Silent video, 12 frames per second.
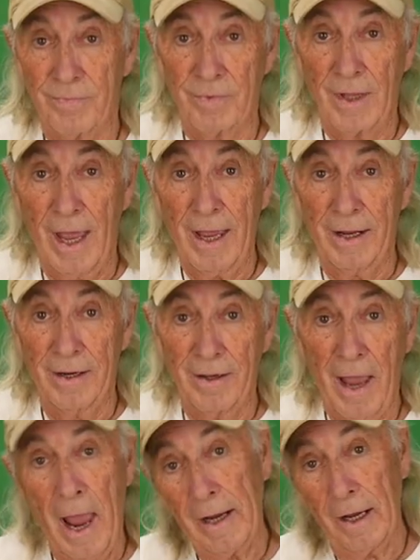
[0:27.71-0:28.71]
hey,
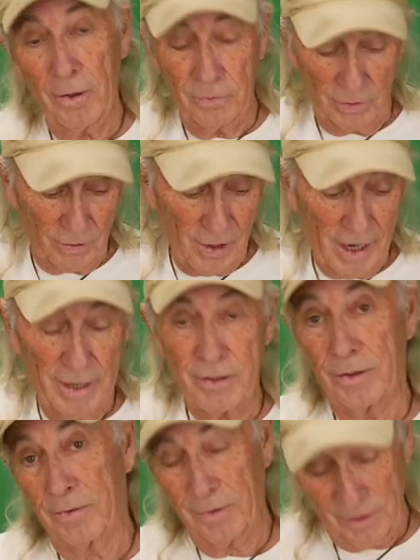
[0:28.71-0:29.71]
hang out in the garage
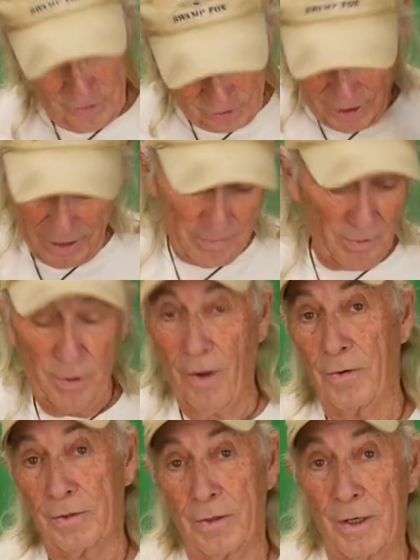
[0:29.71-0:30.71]
and let's talk about all
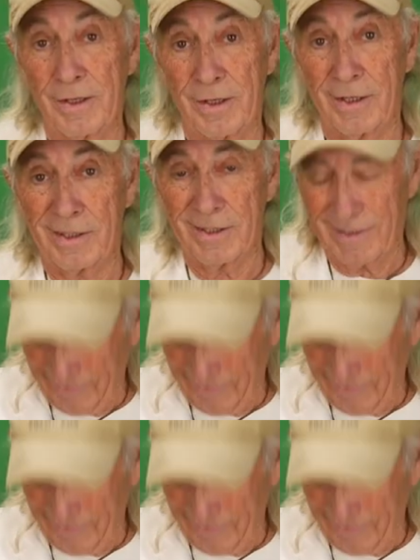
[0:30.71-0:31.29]
this craziness.